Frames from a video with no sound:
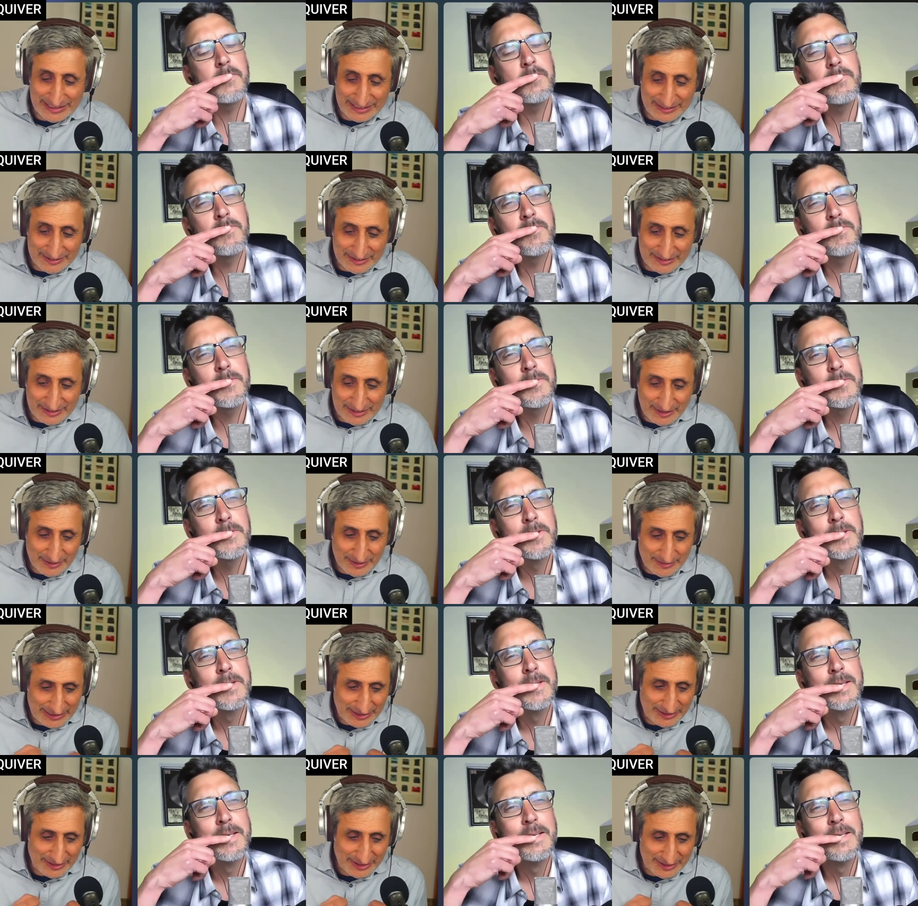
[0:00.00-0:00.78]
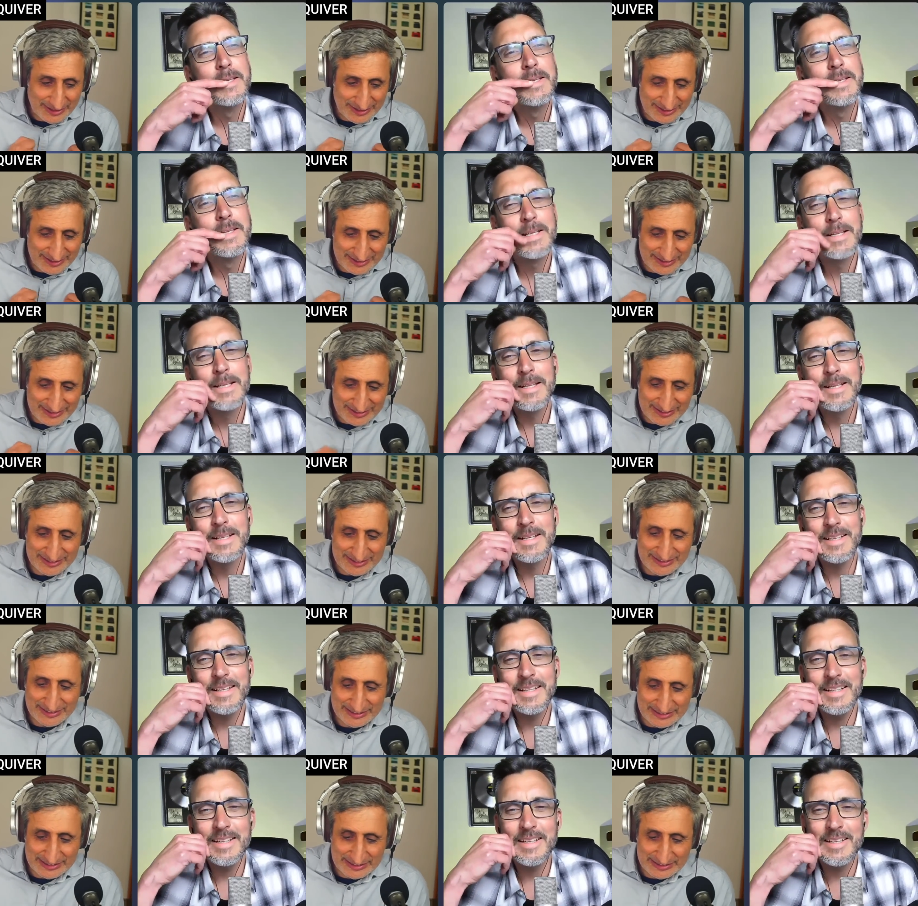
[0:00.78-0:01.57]
Speaker 1: Like,
Speaker 2: um, oh my god!
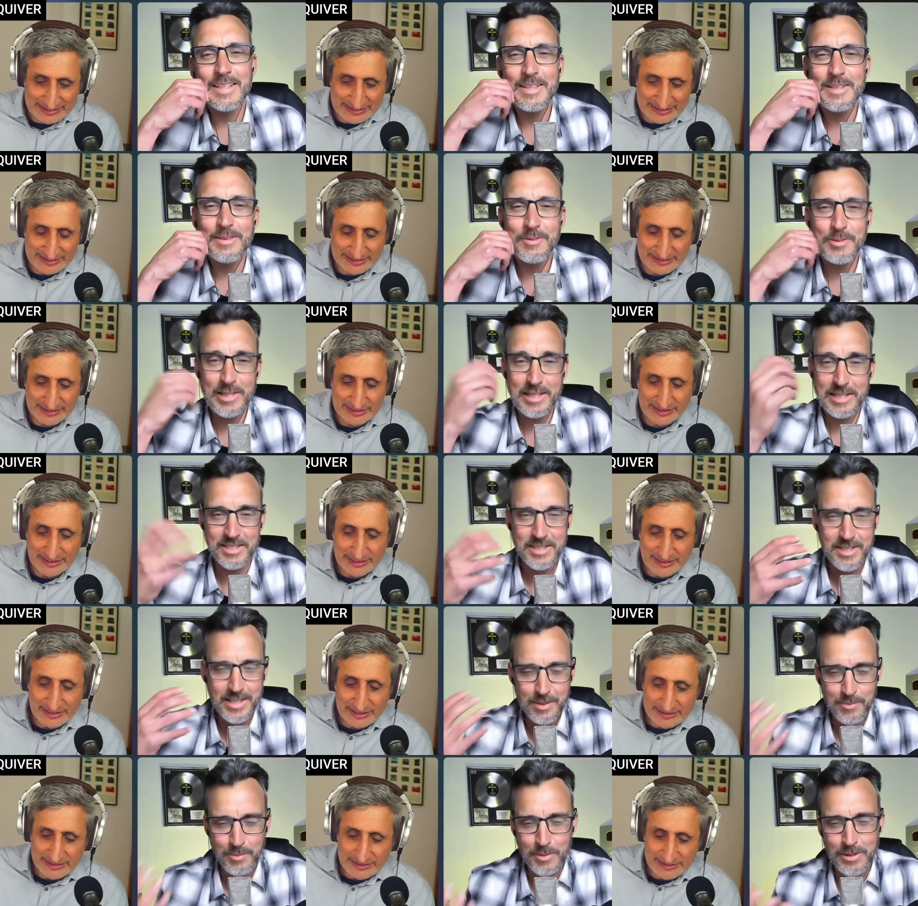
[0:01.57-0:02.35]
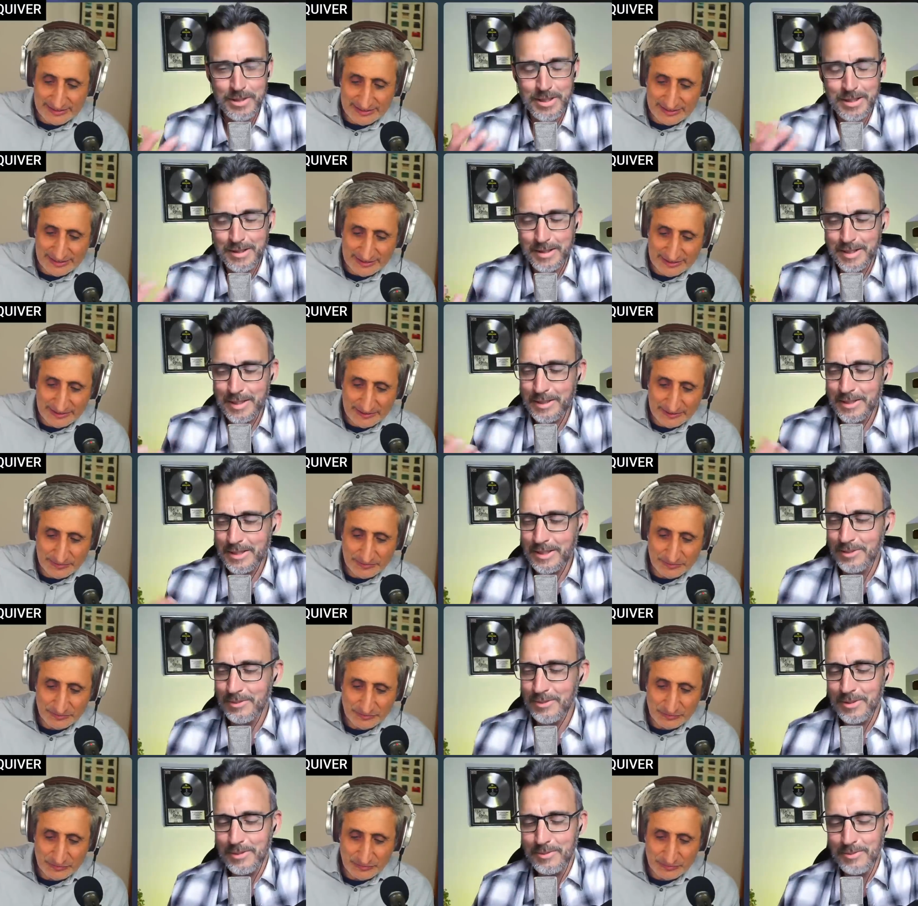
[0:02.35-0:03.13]
Speaker 1: With excitement, I think.
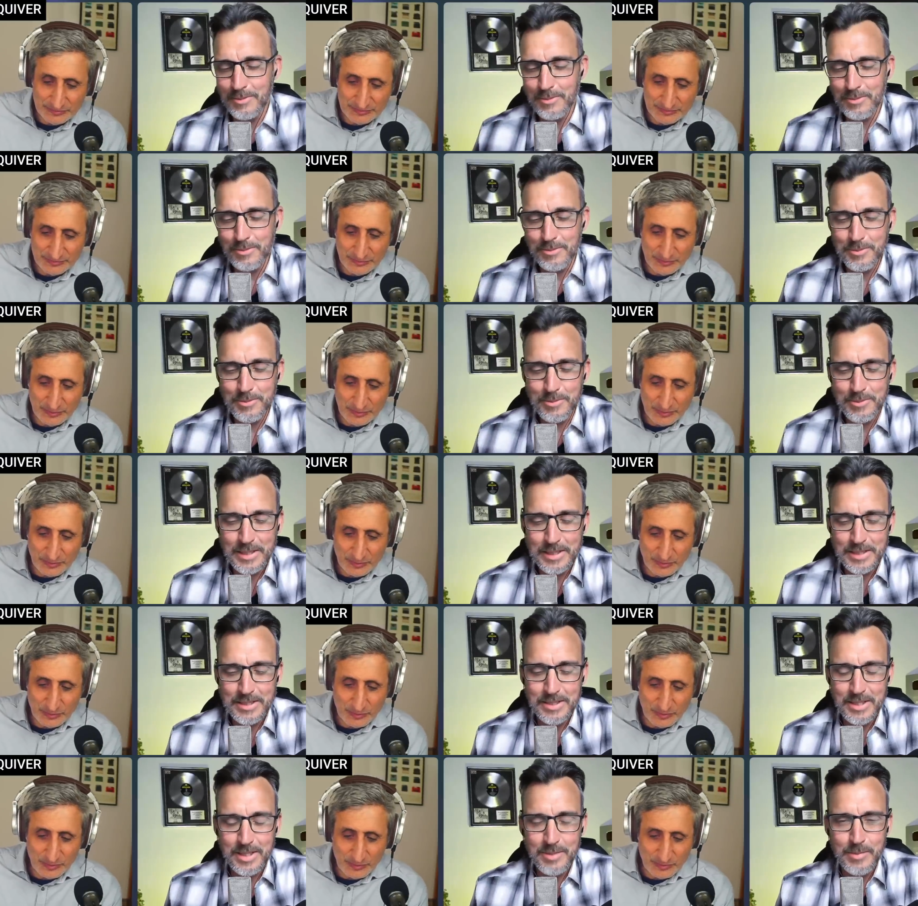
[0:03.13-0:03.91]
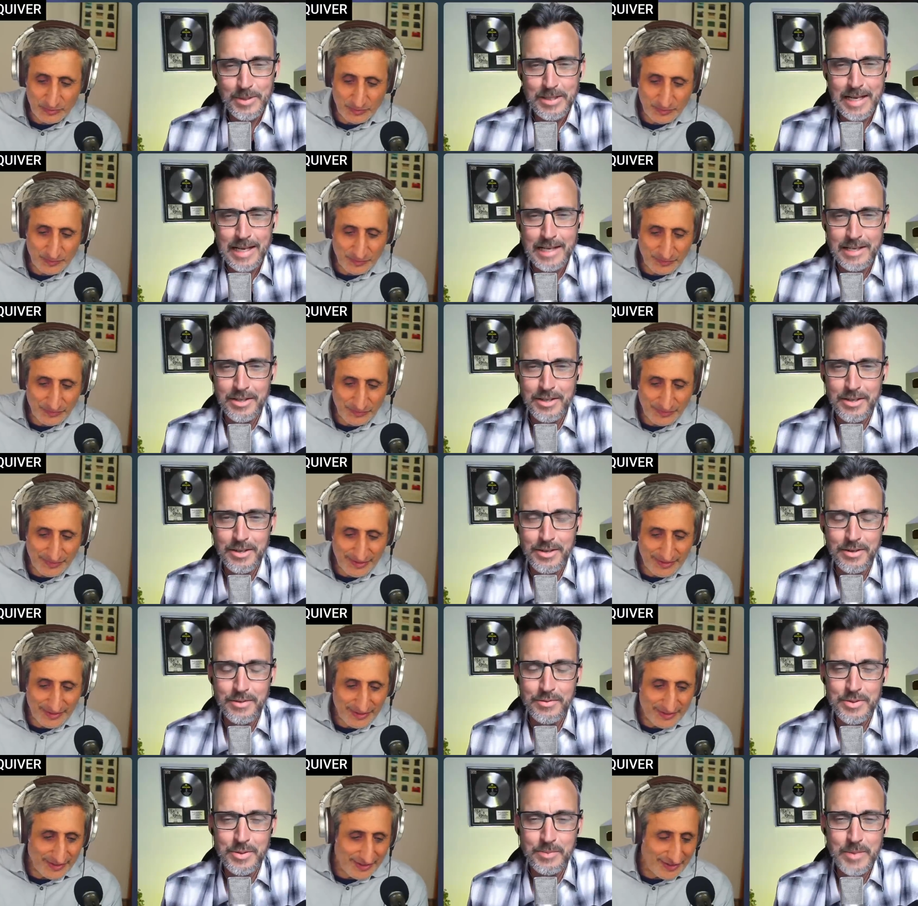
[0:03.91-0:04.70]
Yeah, with excitement and
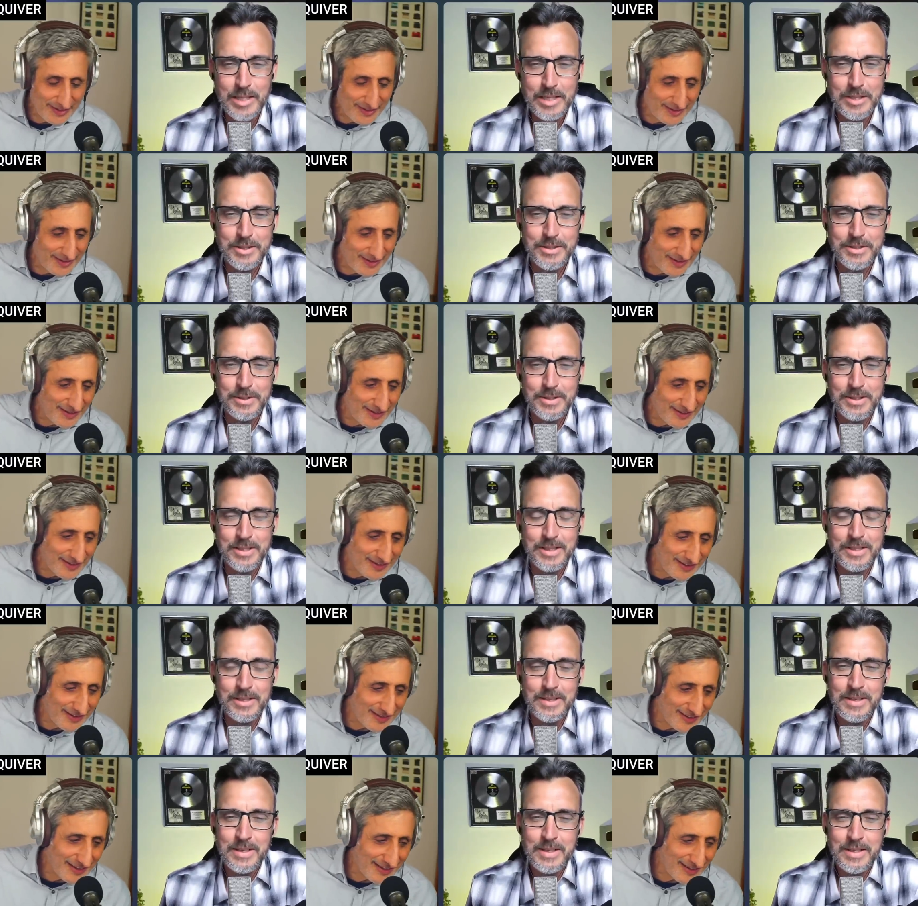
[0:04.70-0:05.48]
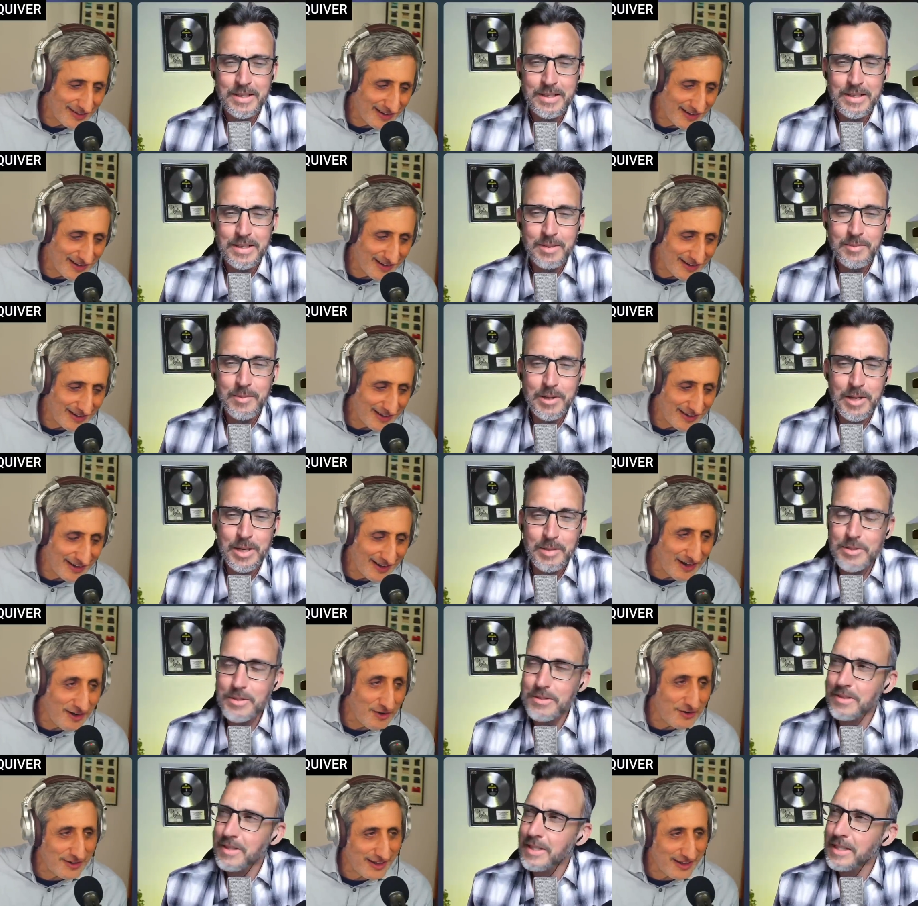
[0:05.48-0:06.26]
nerves, a mixture. Yeah. But
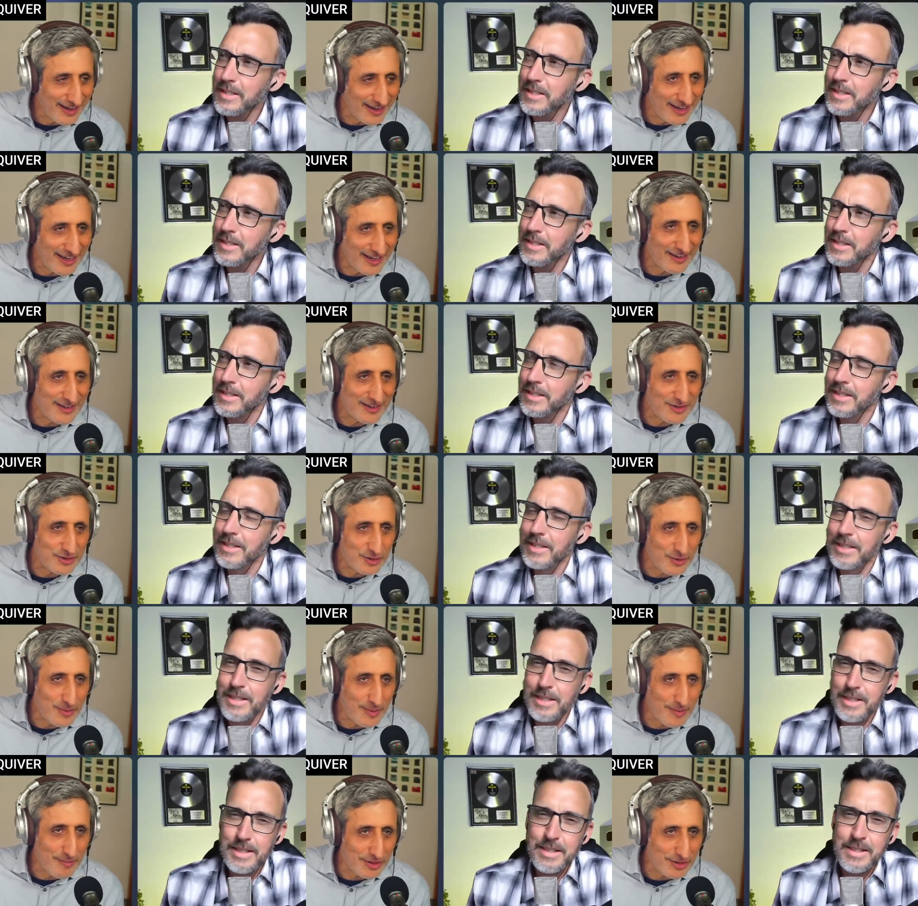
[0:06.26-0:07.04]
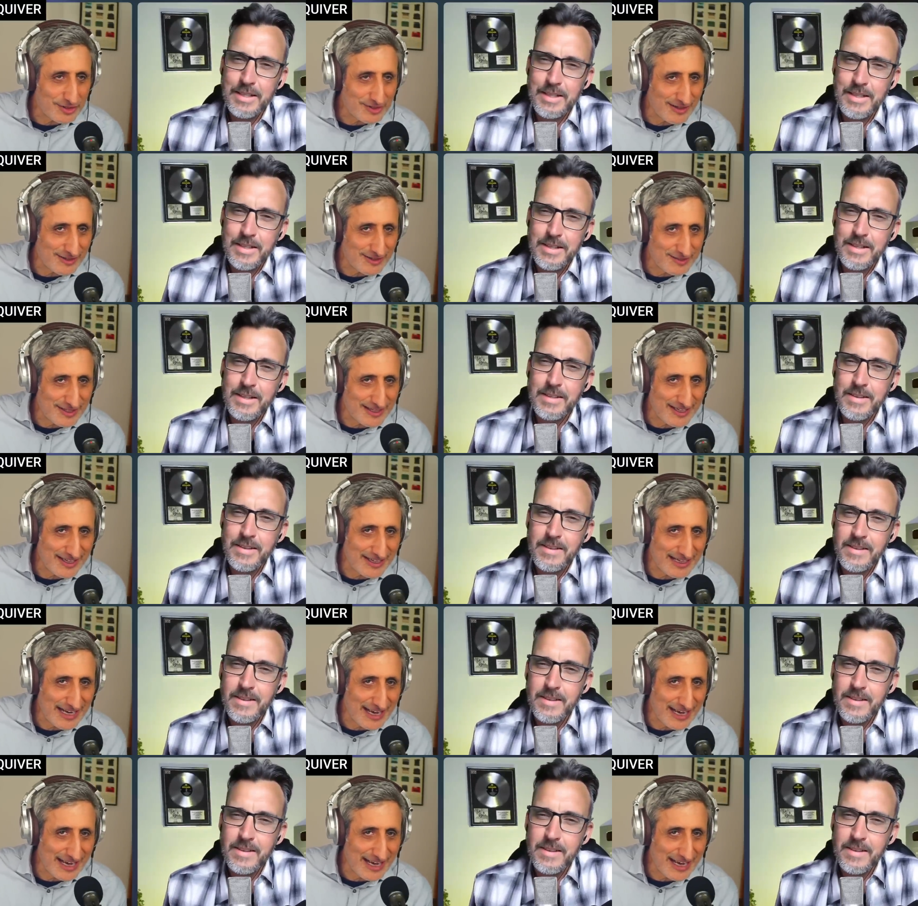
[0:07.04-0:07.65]
okay, thinking,
Speaker 2: could, it could be positive. I was thinking